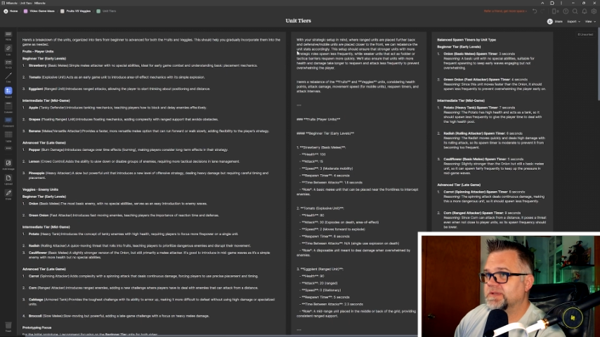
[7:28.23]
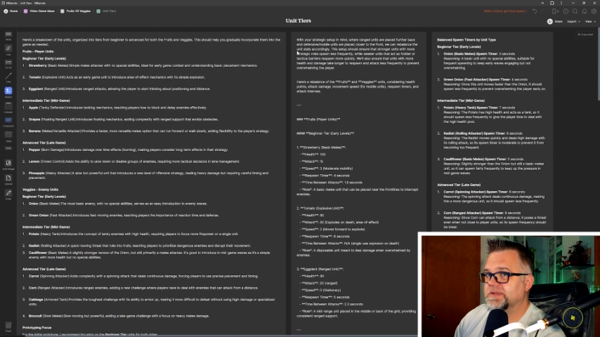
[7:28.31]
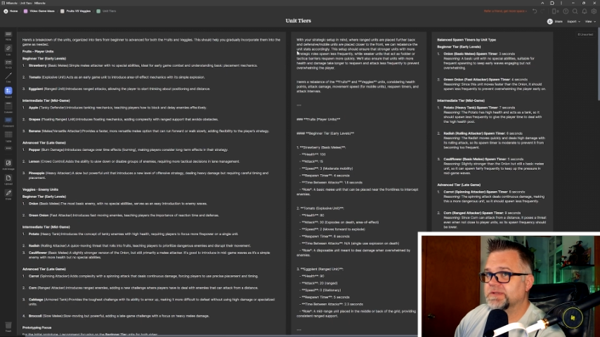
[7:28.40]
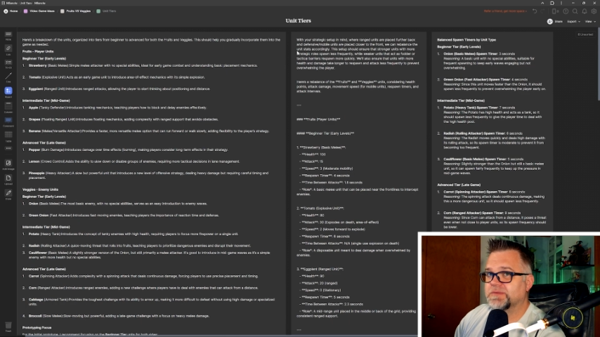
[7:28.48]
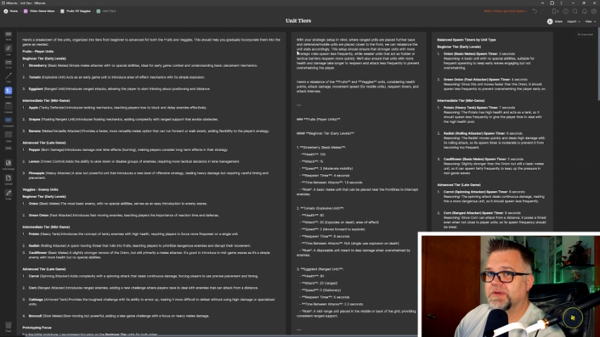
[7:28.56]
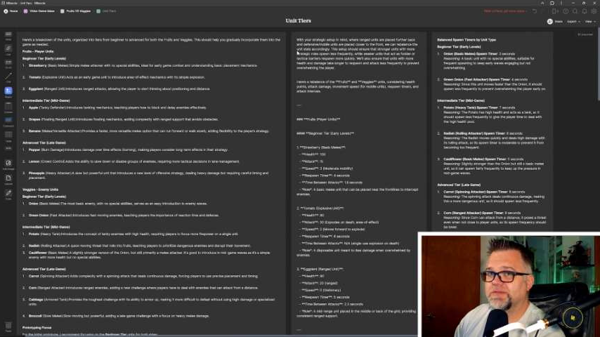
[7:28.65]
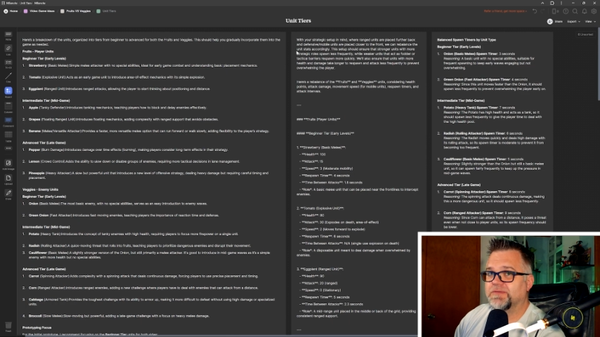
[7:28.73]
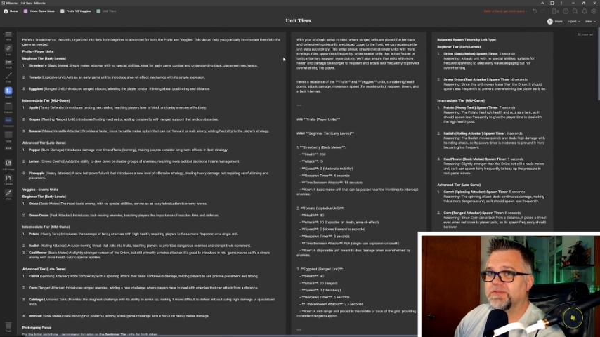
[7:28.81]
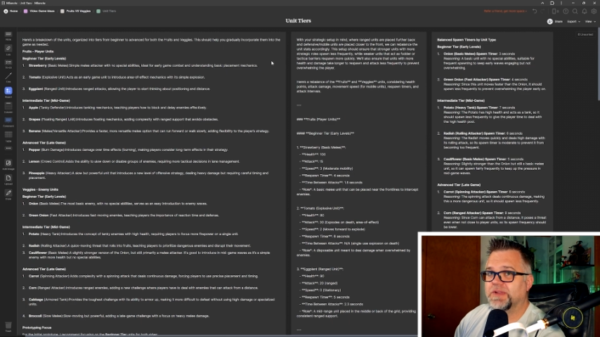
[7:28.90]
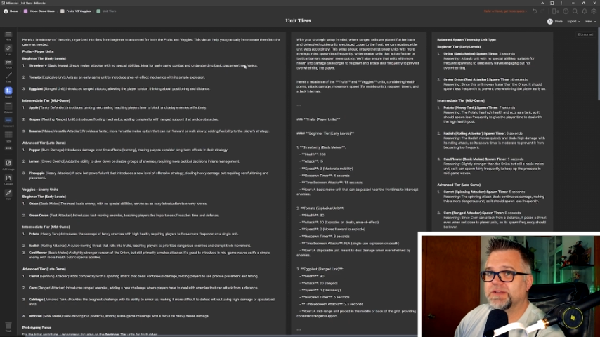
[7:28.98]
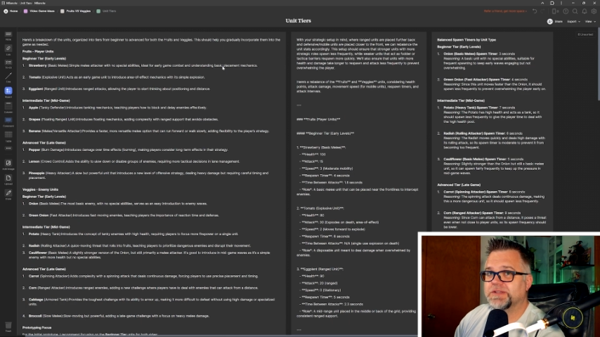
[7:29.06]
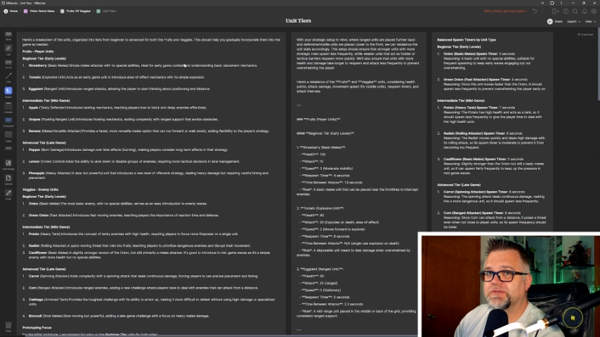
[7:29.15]
This is where I
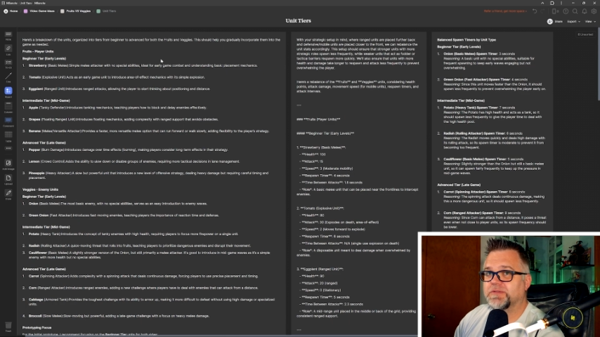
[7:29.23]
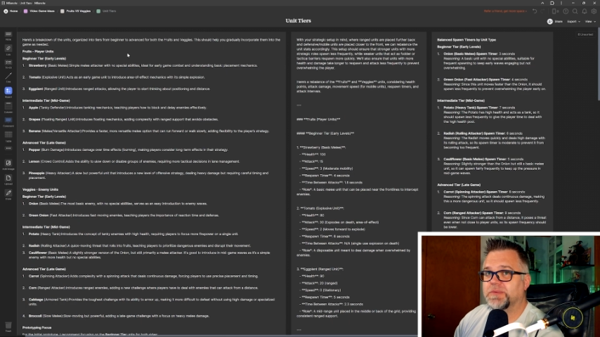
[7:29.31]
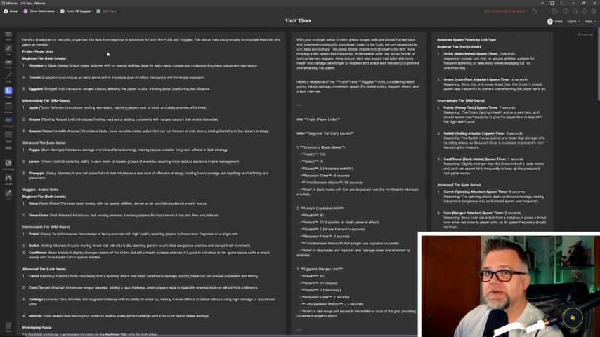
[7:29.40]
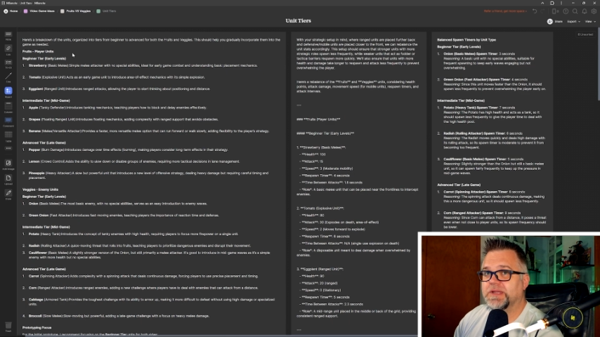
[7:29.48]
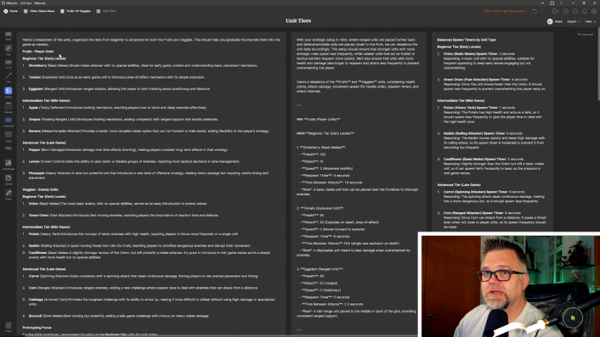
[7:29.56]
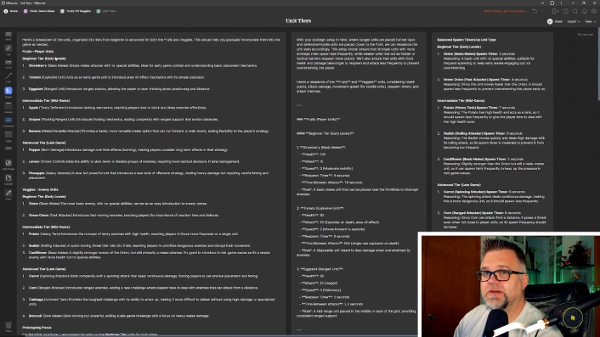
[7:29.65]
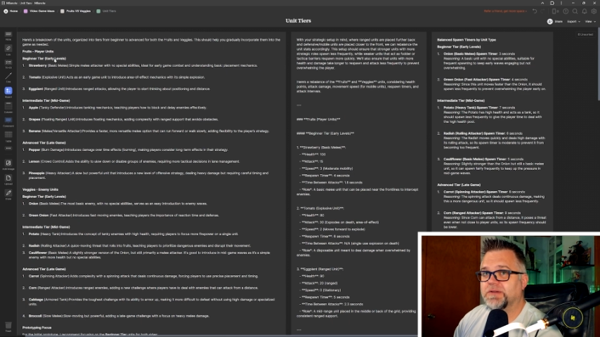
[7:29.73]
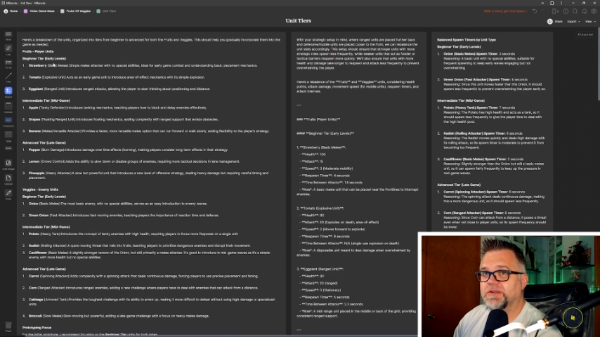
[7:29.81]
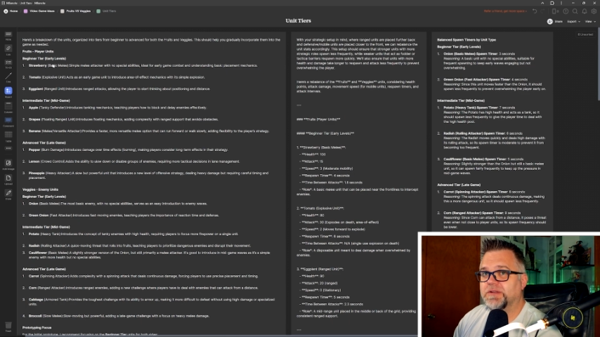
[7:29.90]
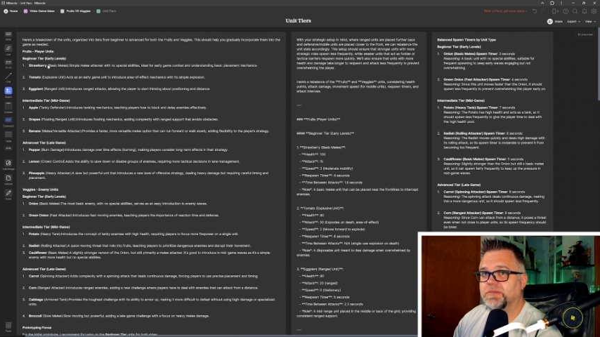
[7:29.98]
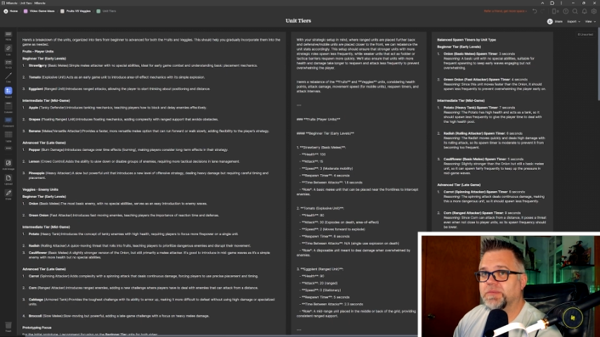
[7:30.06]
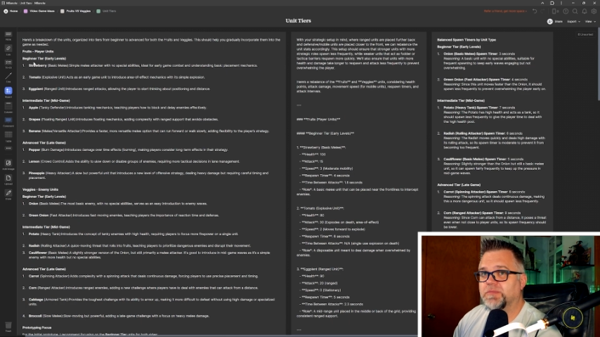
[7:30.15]
flesh everybody out a
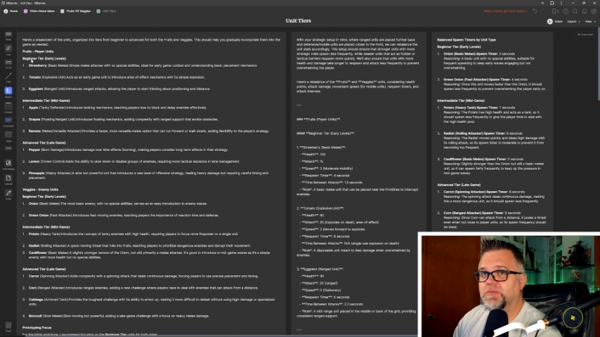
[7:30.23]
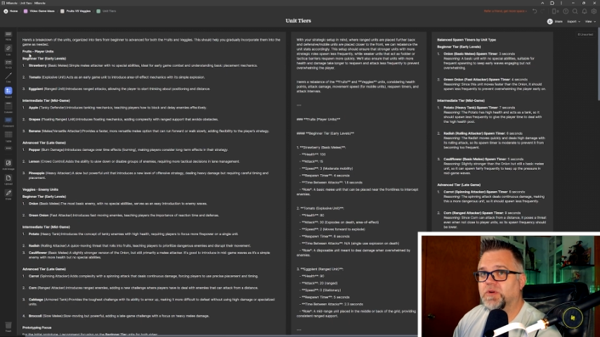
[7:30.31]
little bit